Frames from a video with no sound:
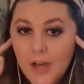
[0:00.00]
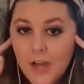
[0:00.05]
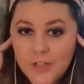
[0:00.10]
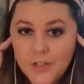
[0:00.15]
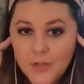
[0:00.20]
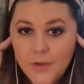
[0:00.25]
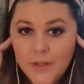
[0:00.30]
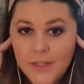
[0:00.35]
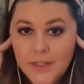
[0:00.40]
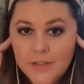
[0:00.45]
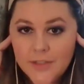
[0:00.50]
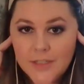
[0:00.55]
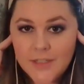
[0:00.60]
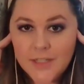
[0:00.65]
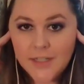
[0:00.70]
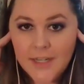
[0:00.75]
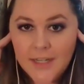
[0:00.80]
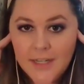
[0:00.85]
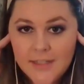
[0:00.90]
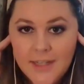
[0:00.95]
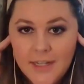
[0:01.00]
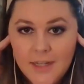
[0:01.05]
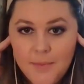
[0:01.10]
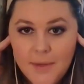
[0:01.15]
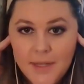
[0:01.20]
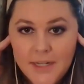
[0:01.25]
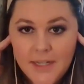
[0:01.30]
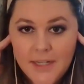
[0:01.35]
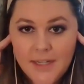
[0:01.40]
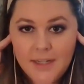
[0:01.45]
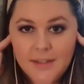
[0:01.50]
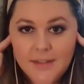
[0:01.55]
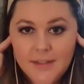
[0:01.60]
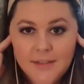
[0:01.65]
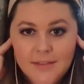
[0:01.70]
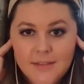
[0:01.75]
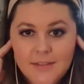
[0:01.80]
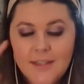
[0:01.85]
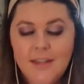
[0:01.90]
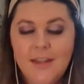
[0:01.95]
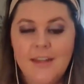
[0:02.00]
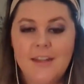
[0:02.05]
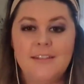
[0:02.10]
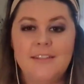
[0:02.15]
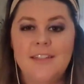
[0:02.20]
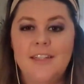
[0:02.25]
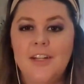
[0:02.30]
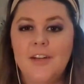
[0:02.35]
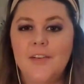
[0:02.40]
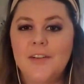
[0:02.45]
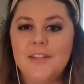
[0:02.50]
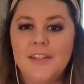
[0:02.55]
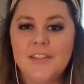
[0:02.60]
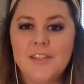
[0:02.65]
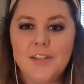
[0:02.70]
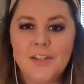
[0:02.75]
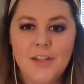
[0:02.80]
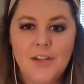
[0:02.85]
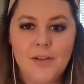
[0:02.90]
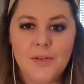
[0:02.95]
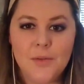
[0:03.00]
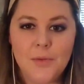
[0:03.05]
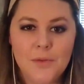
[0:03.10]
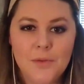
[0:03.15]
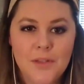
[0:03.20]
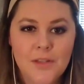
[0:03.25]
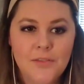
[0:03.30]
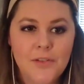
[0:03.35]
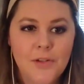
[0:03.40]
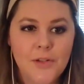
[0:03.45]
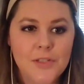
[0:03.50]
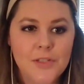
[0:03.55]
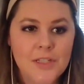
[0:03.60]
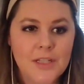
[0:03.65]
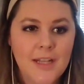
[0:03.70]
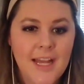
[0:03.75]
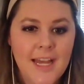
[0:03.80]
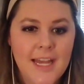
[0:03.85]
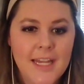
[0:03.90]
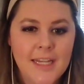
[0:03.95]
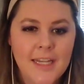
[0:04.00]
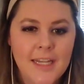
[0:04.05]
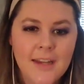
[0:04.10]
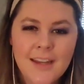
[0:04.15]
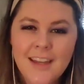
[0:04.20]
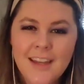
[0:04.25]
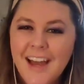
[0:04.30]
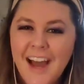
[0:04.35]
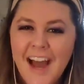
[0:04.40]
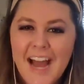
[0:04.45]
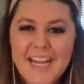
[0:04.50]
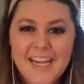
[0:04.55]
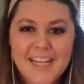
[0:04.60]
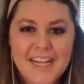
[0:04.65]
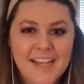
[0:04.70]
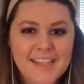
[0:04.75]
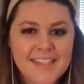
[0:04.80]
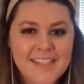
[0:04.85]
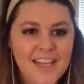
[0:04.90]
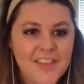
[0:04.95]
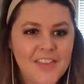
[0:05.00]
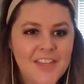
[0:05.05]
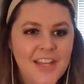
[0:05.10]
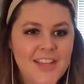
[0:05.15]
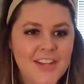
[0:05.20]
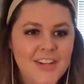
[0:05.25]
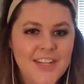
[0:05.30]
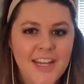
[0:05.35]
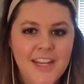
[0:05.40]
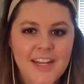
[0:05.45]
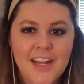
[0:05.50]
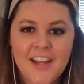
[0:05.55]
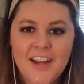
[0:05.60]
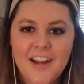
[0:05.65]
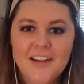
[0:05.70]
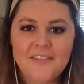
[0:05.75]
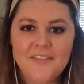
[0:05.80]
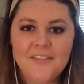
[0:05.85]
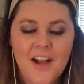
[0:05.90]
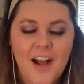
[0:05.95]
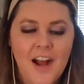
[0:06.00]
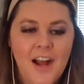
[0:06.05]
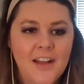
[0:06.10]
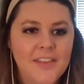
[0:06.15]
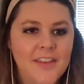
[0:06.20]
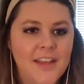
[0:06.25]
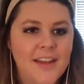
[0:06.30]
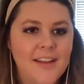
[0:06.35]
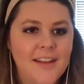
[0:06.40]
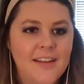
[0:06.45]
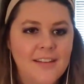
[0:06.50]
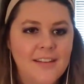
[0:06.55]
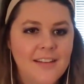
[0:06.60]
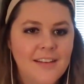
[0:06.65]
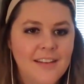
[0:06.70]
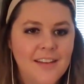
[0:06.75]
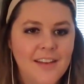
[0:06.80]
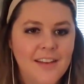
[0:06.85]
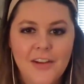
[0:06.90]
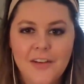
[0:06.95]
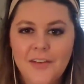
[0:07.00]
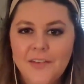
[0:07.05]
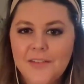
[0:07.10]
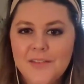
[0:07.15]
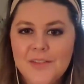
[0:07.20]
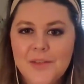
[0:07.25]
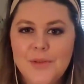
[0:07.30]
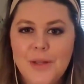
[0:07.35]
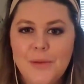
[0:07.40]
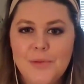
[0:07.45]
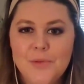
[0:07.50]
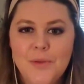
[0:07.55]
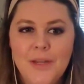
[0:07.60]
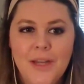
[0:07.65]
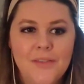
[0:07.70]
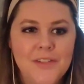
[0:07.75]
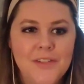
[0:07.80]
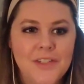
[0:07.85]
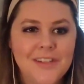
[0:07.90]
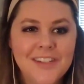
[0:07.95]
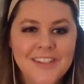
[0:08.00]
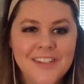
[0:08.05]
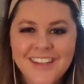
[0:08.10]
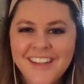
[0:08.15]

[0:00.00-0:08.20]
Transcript: joint, just in case anybody, doesn't know the full slang. I got asked that the other day, and I kind of forgot that, sometimes we have to